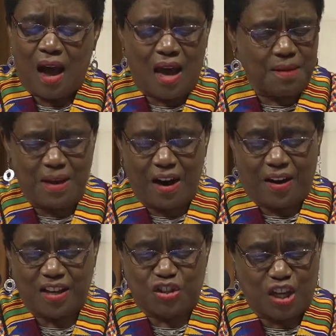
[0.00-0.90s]
on
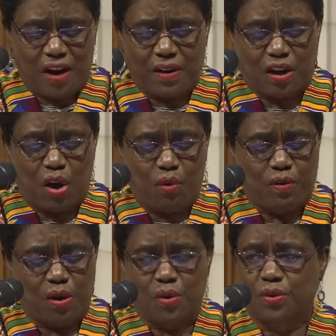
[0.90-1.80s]
America's Jericho
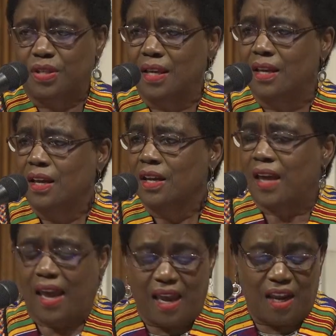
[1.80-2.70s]
roads
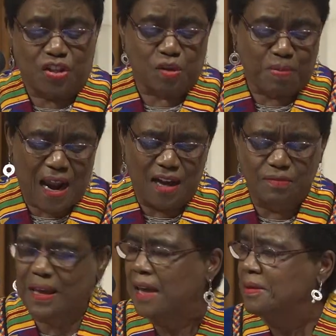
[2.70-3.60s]
caged
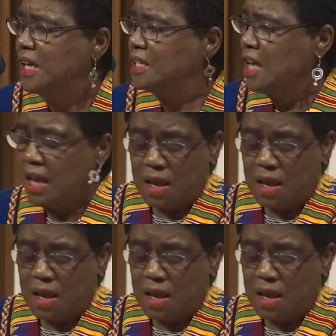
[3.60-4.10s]
brown babies,